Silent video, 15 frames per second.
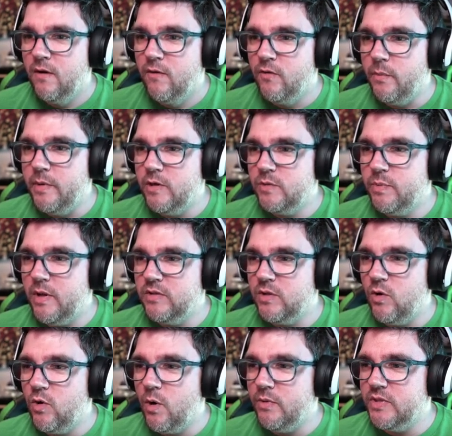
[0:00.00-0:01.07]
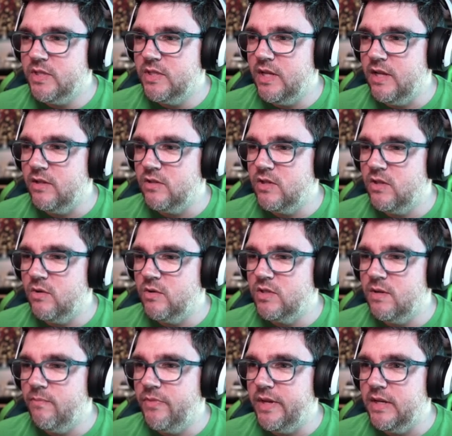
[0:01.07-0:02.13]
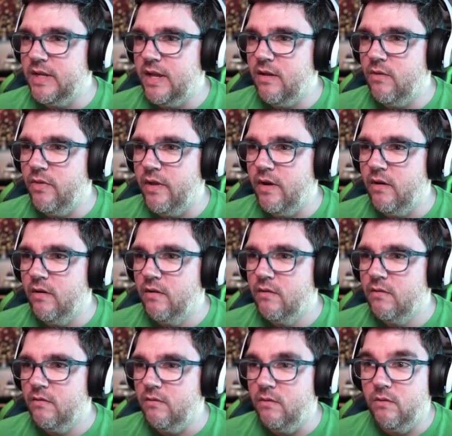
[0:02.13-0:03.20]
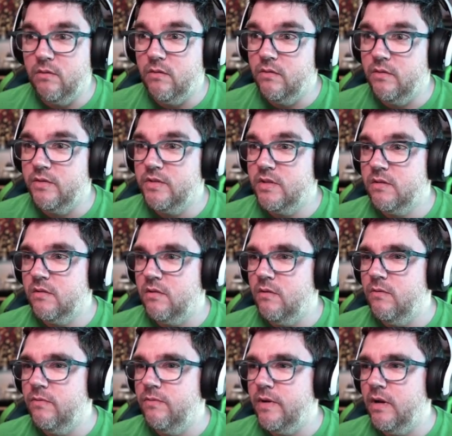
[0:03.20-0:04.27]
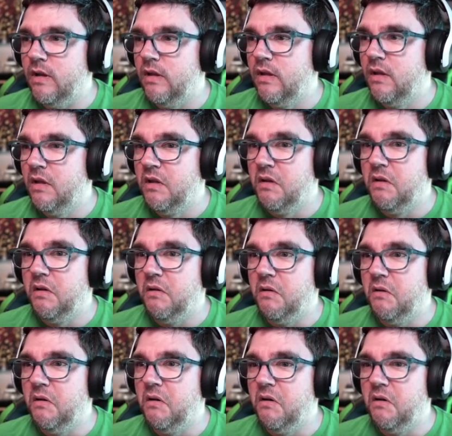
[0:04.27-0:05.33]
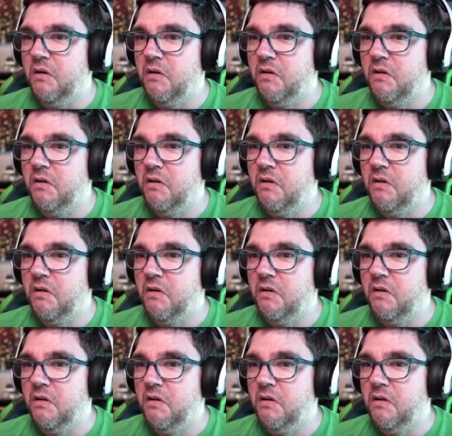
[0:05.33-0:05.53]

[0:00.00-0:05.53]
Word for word: From here sprouts a horrible stench. There's something down there. Oh, let's go figure... Oh!